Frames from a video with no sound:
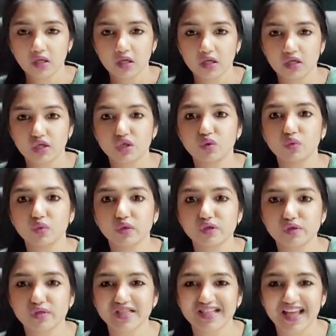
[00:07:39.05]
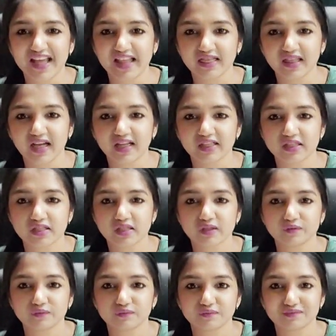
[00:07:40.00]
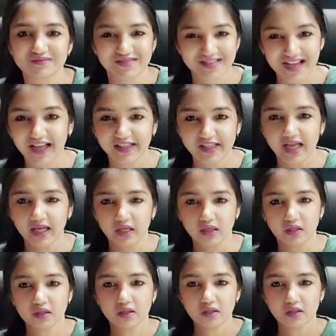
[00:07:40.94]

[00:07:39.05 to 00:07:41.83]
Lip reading: you want to take that again.